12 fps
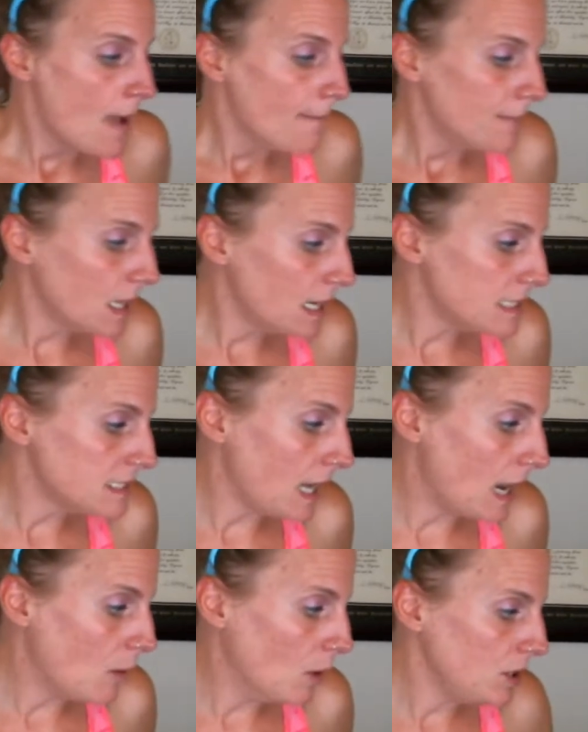But guys,
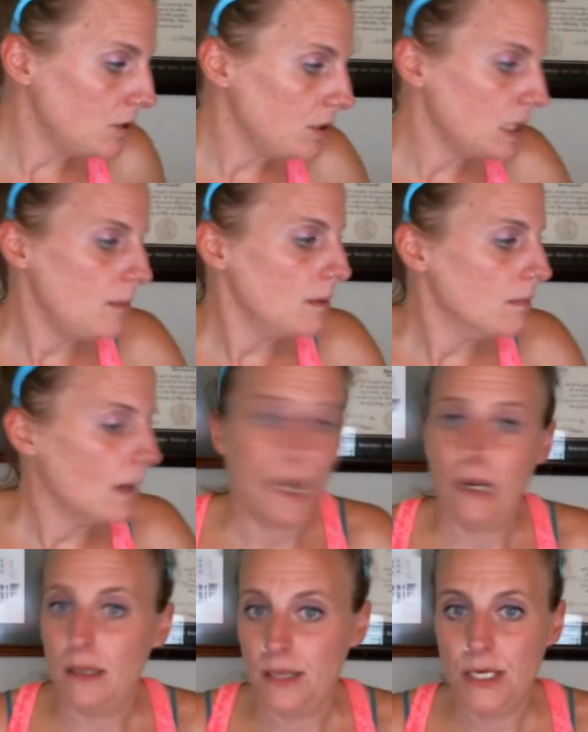I want you to keep in
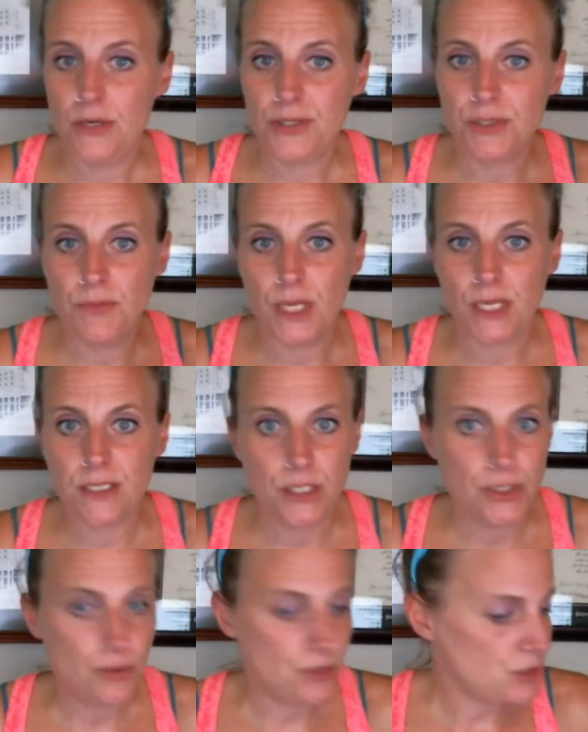mind, and here's some things
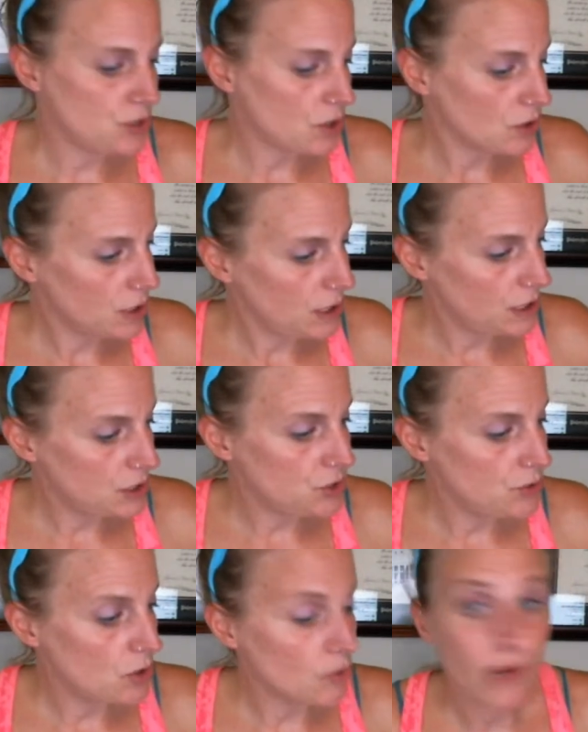that you can start looking
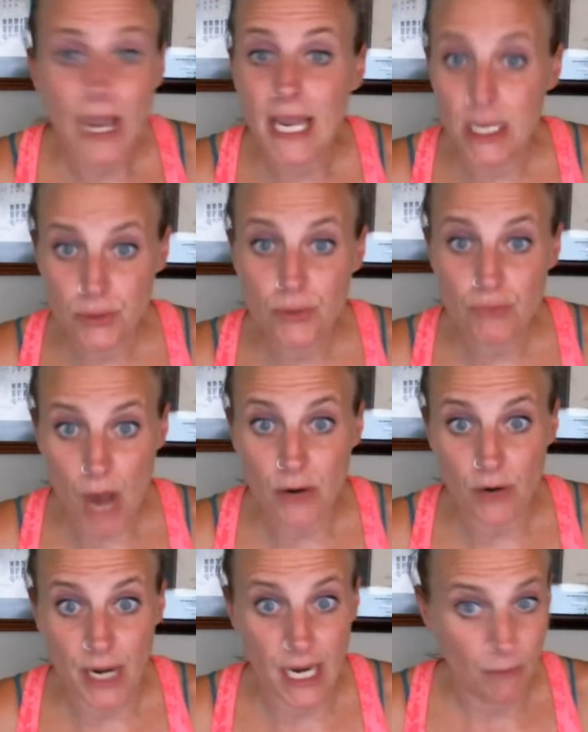into. Andrew
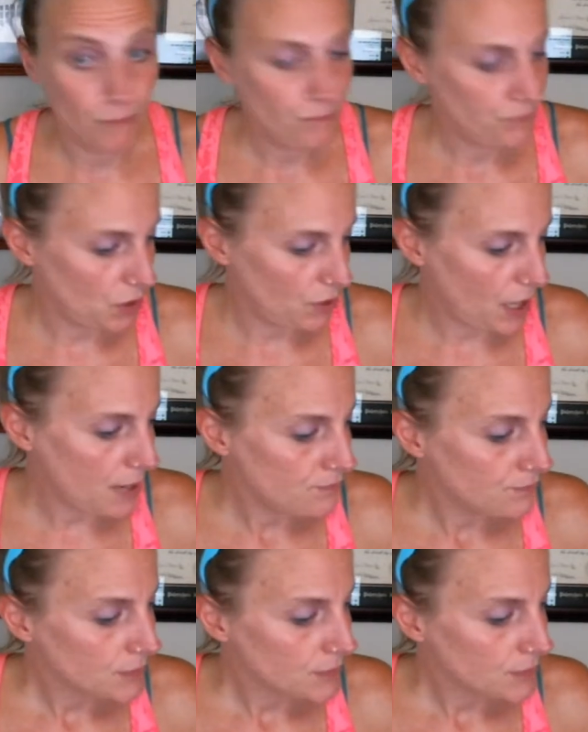Rotherham, okay?